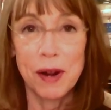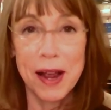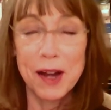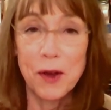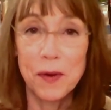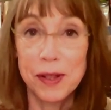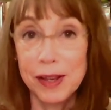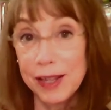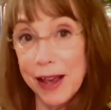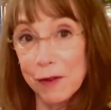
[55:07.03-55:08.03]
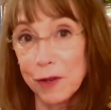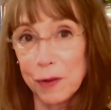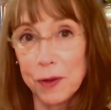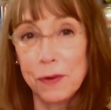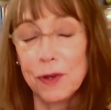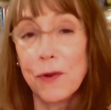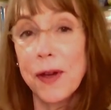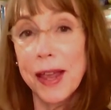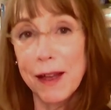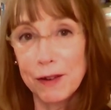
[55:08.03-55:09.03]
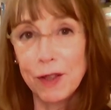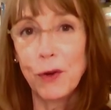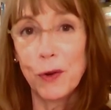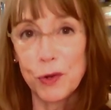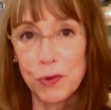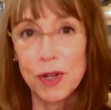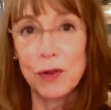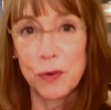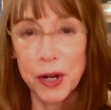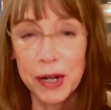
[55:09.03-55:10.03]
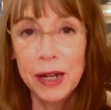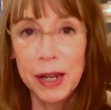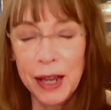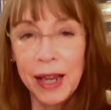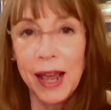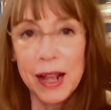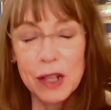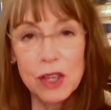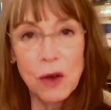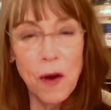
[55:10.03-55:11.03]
but I know in this household who's going out to the grocery store. And so